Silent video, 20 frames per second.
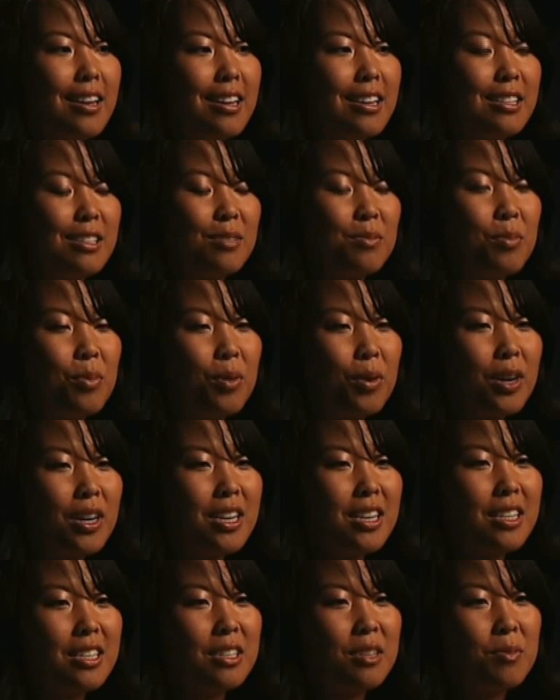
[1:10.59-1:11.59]
It's
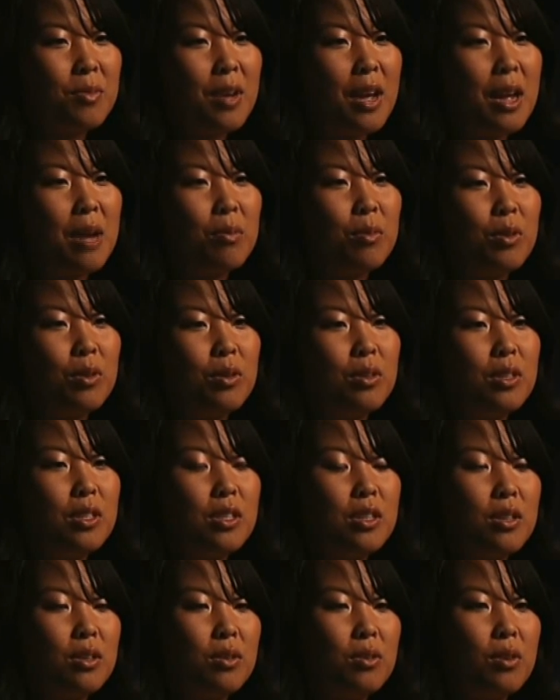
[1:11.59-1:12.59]
important to be able
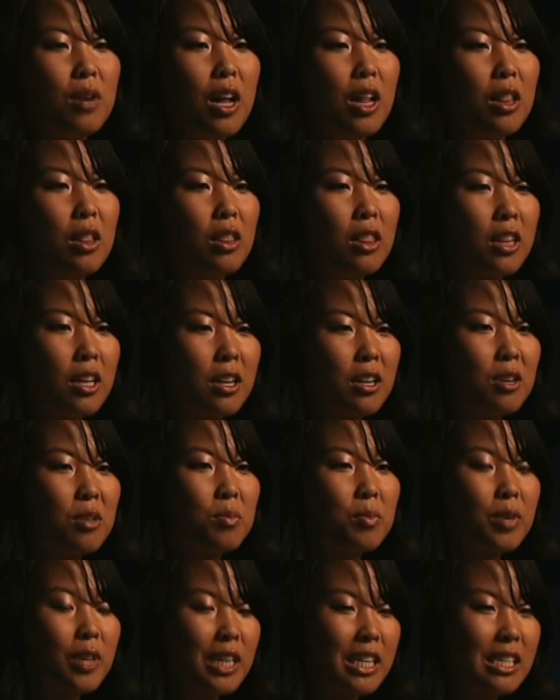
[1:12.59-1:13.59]
to
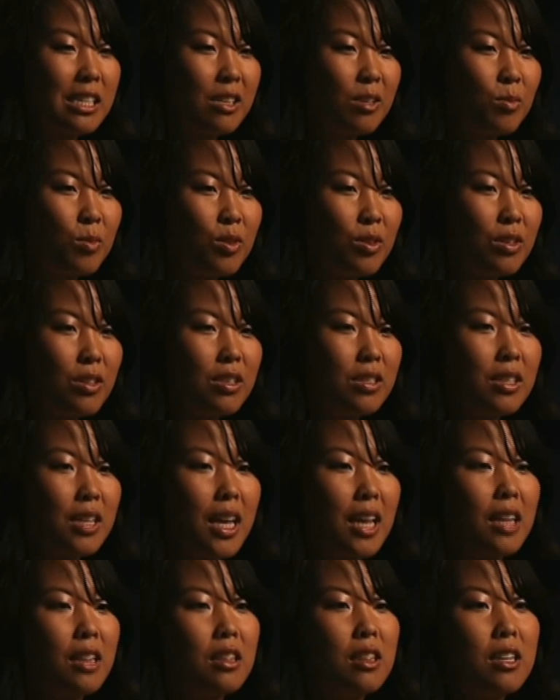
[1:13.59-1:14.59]
learn principles
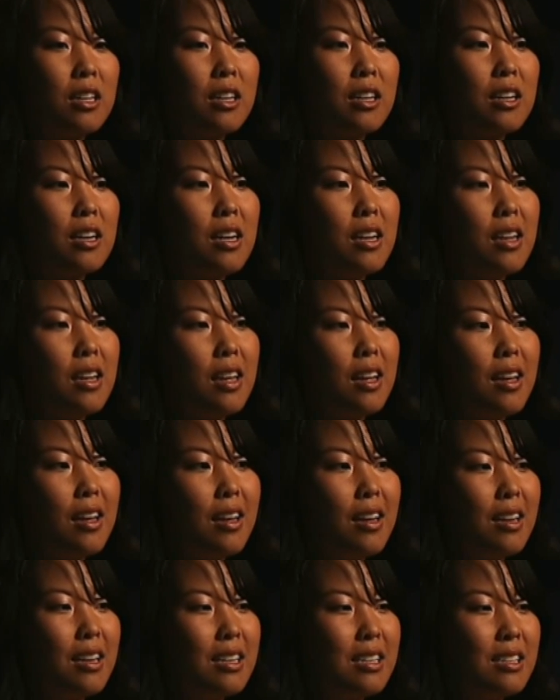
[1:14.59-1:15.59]
and learn
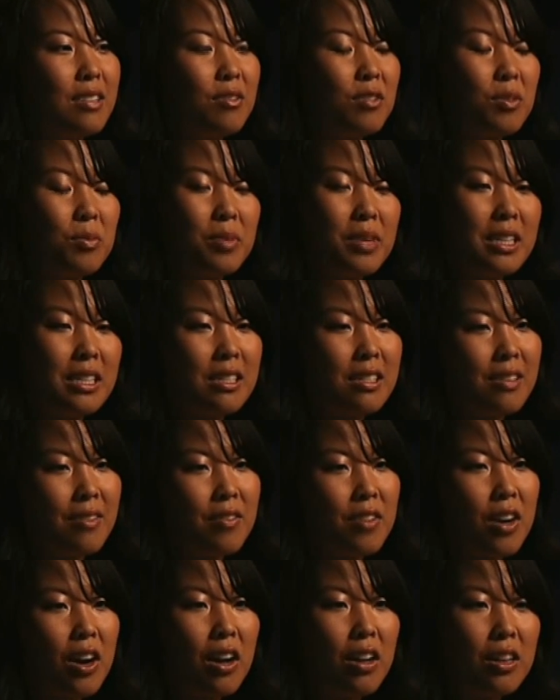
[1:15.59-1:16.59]
different pieces
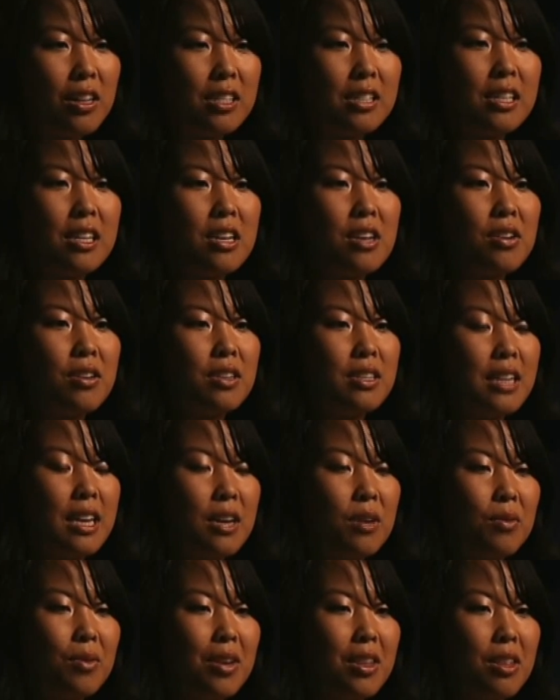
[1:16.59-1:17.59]
of knowledge that you can
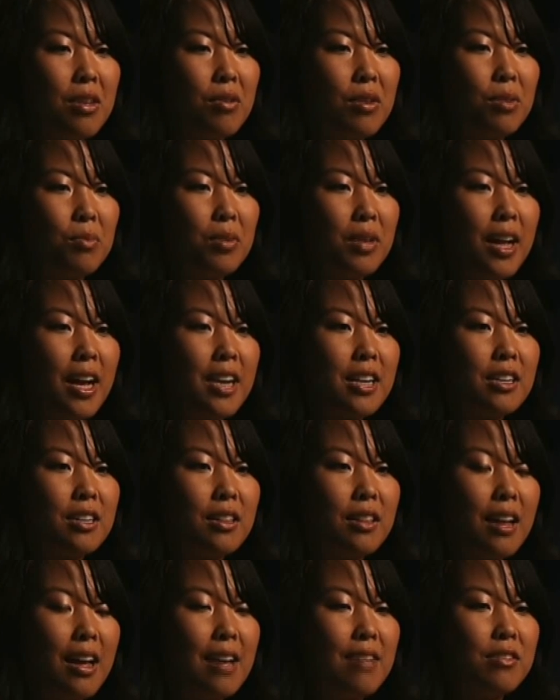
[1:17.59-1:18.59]
take with you and apply in
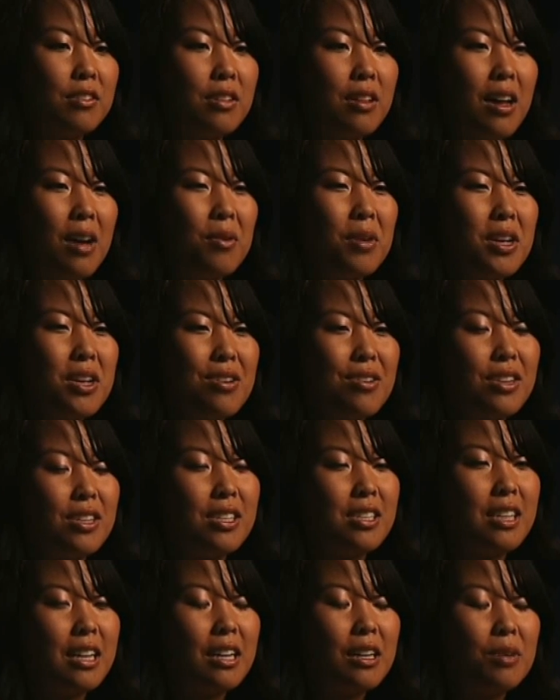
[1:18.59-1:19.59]
your life so that way you can
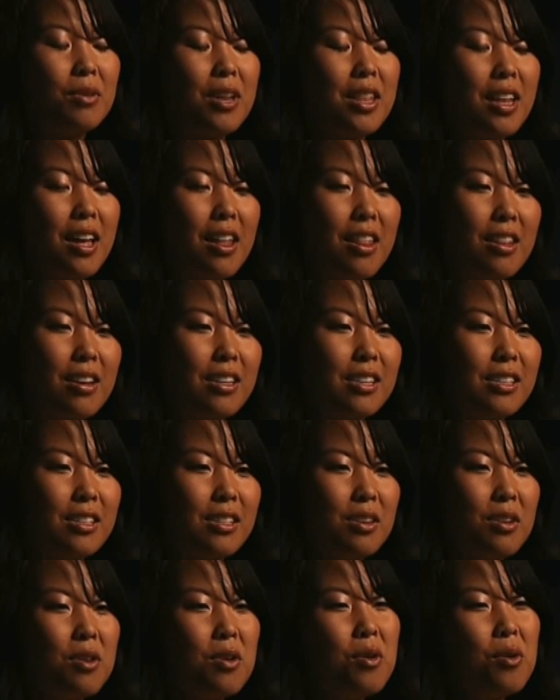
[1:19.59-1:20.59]
share it with
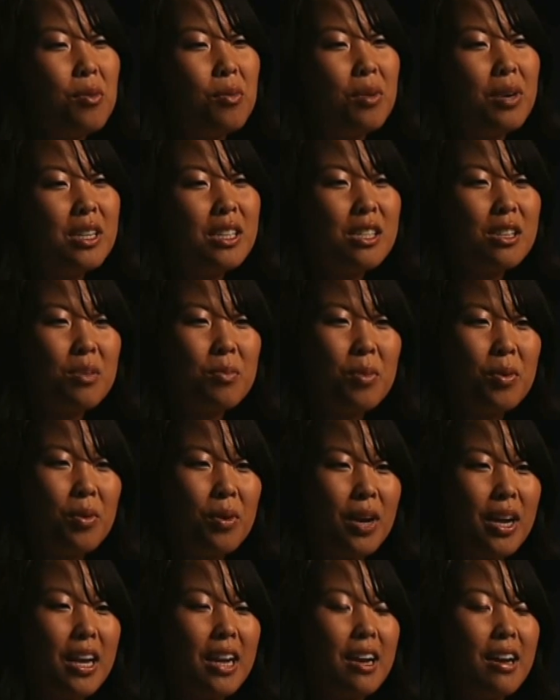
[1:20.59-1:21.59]
others. What's the
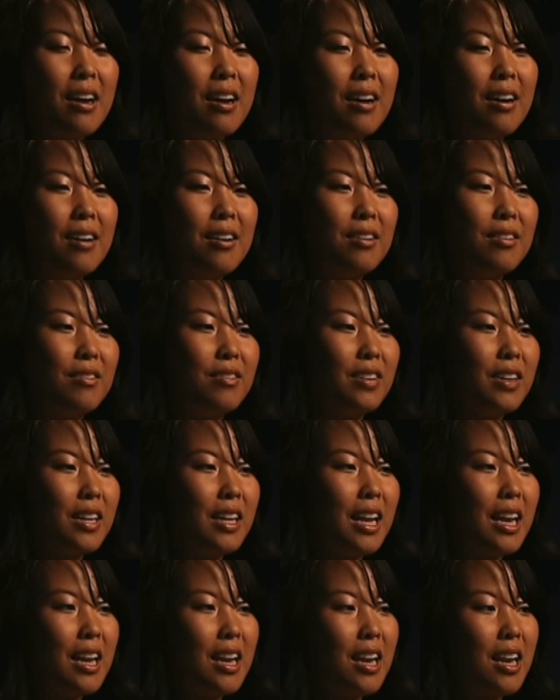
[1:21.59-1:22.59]
point of
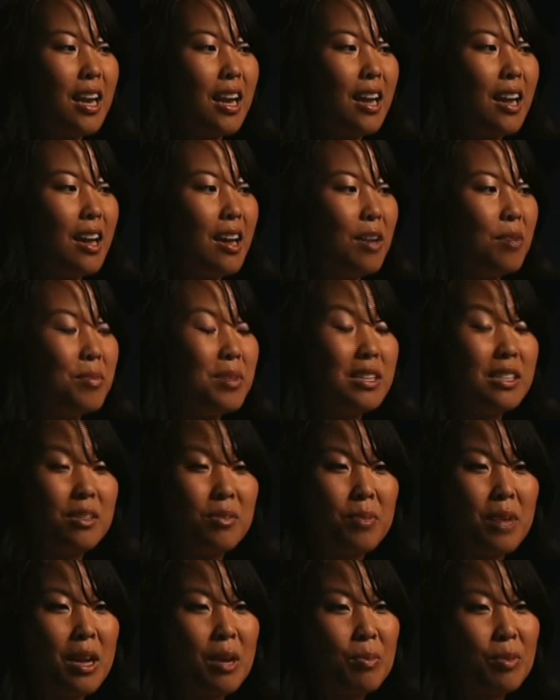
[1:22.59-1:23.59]
getting a piece
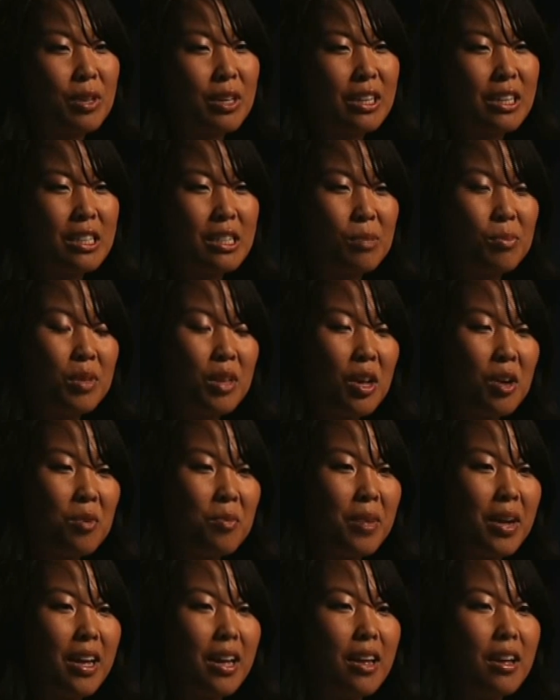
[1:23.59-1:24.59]
of paper or a
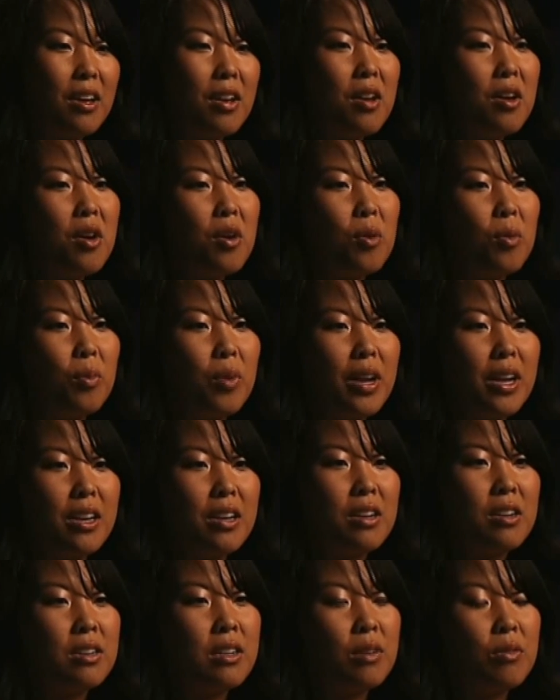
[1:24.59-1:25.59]
diploma
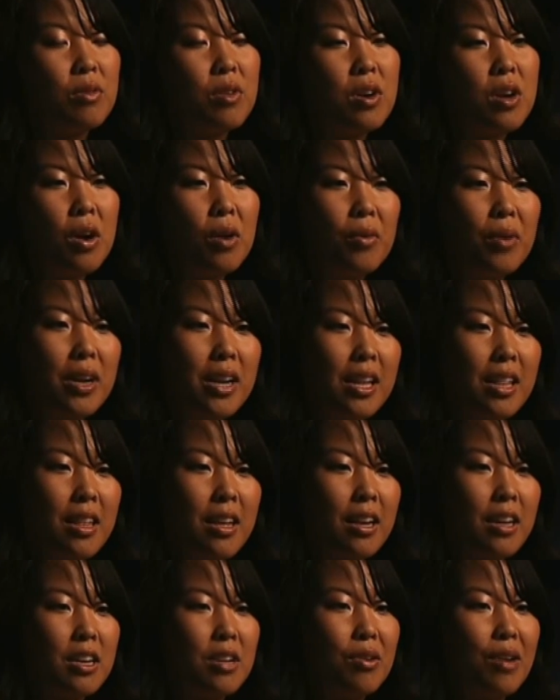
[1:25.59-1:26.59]
when you don't know
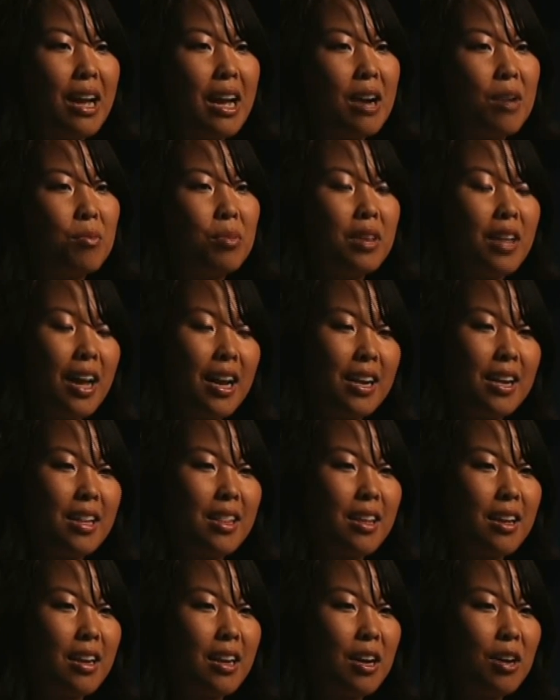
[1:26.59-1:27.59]
anything and you can't apply
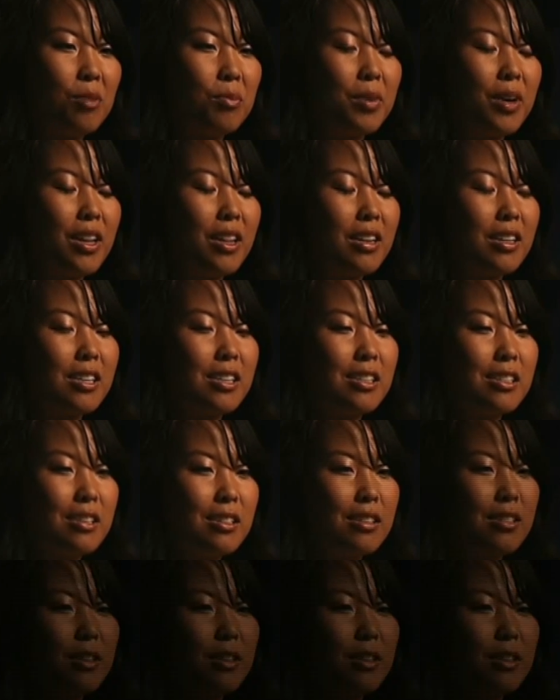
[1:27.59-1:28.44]
anything and help others?